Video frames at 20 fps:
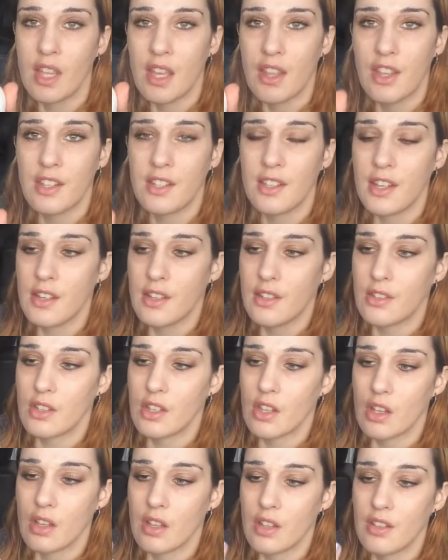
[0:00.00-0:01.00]
Yeah, this
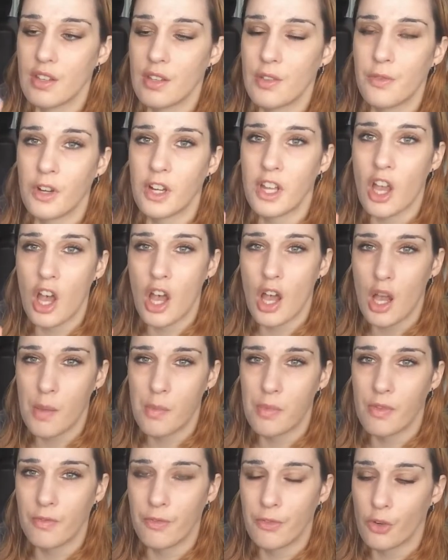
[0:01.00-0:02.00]
is very
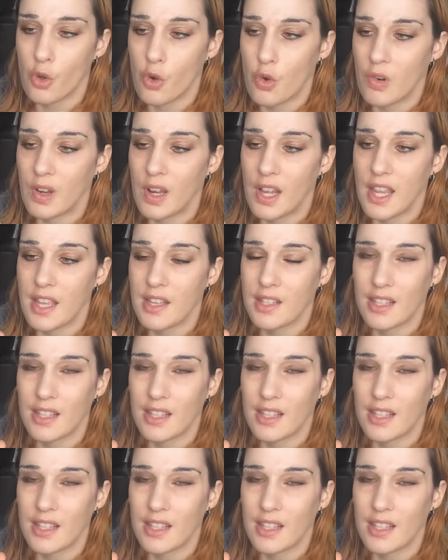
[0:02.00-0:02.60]
herb and florally.